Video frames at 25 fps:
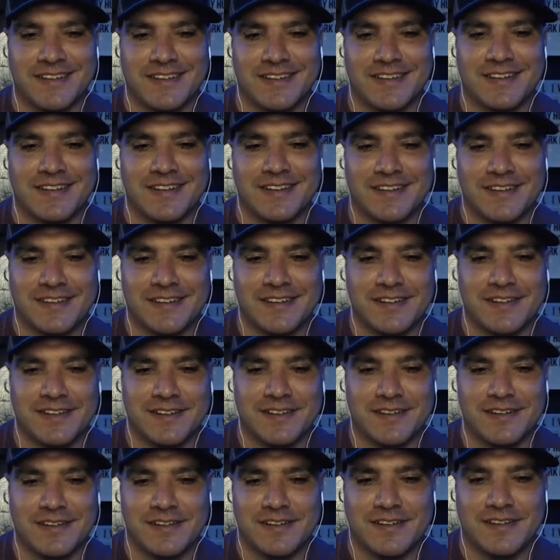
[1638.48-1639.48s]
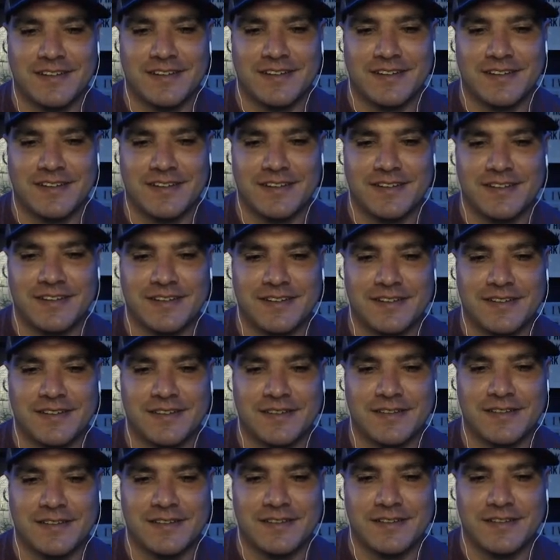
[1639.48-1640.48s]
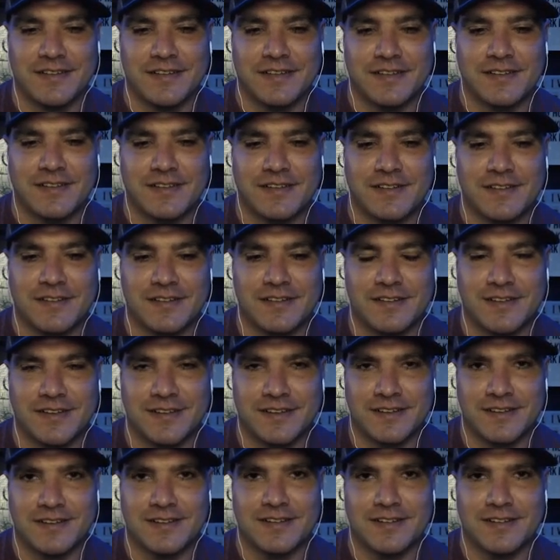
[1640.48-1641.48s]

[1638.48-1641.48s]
(silent)